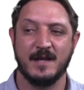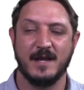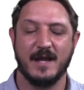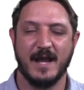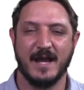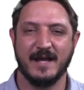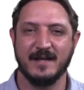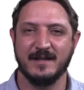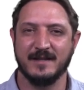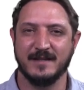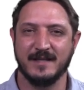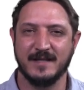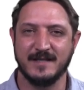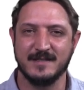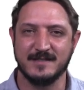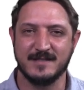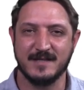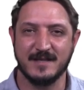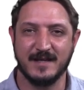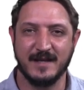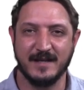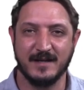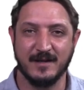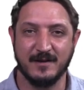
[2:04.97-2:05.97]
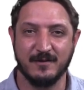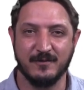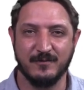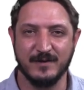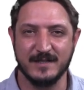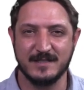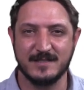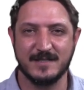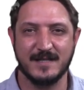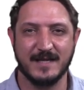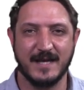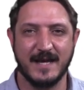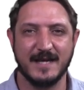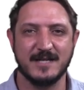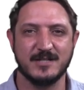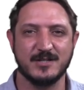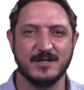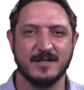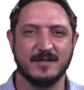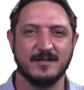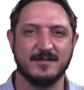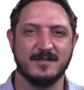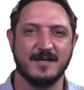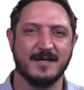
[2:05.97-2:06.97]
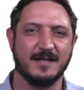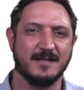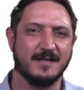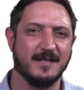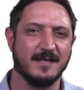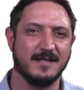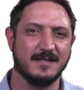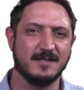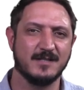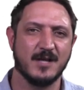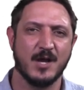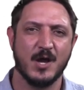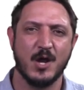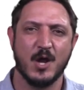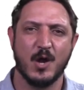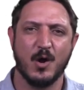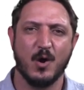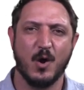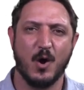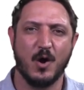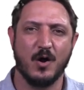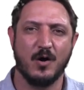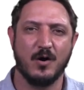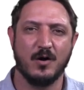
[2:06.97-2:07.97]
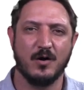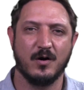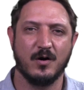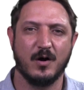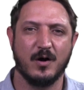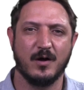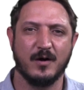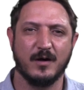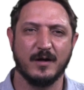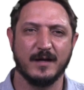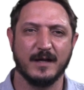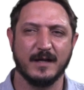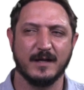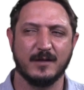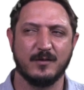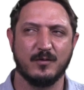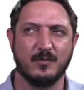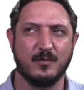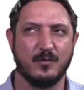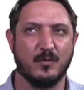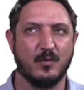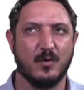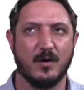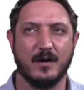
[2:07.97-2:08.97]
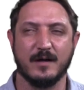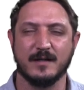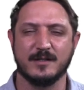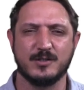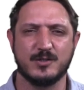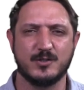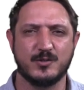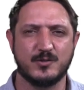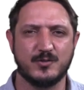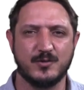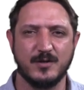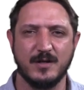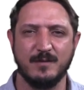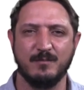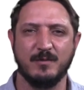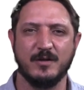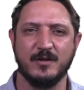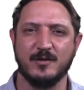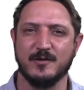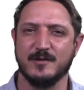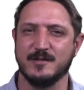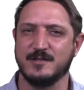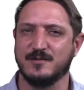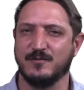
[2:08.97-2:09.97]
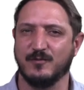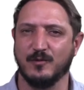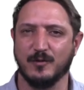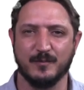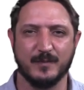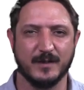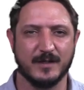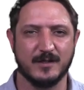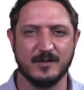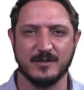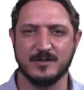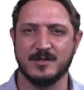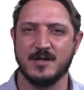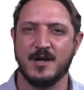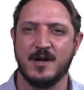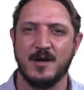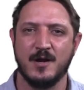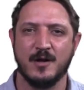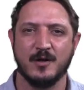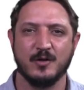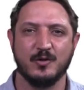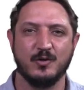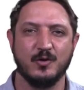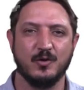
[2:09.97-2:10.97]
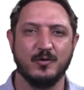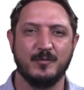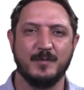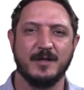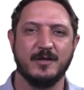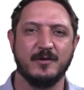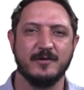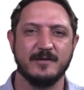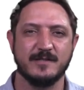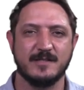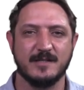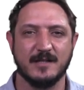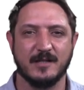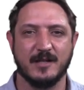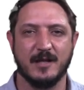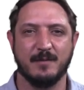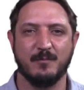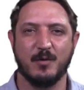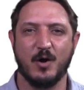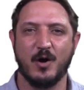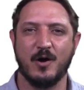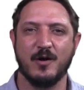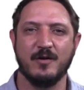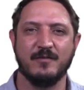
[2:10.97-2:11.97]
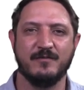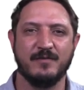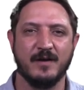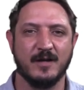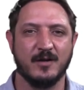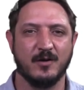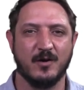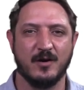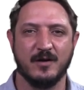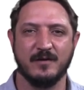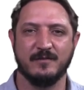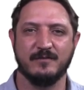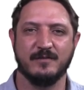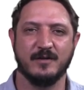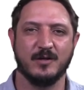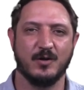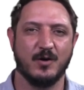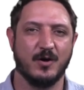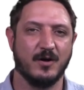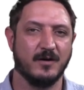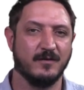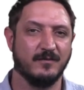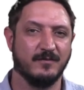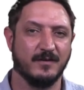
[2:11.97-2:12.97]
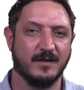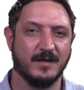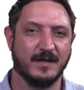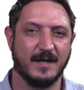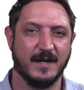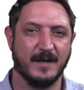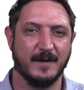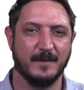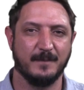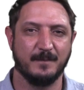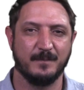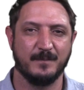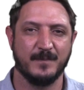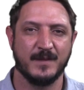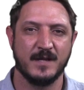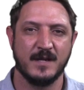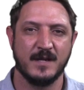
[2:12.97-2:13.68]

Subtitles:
And these investigation techniques are extremely useful, because you'll be using them over and over and over again.